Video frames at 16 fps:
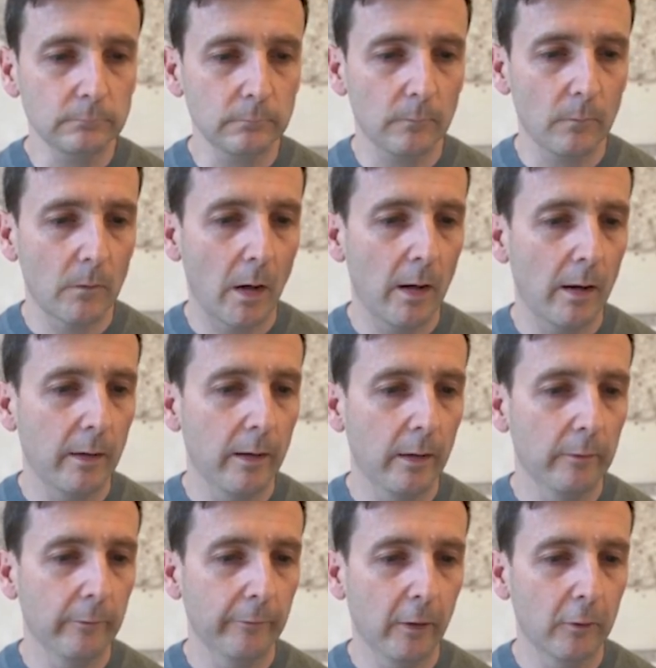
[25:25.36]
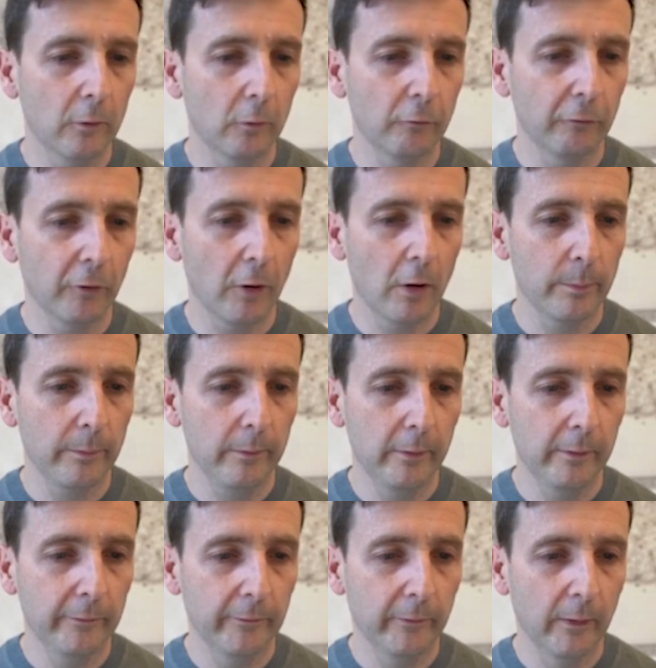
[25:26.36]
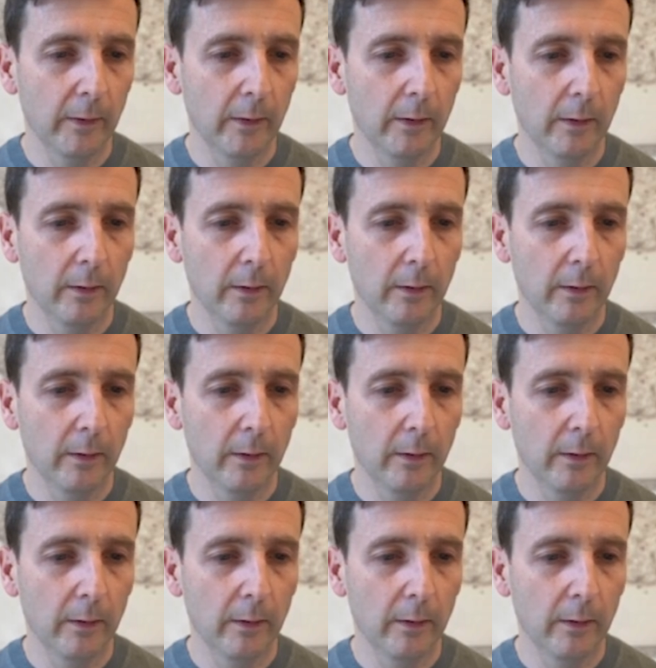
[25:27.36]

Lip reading: and then turn on sharpness and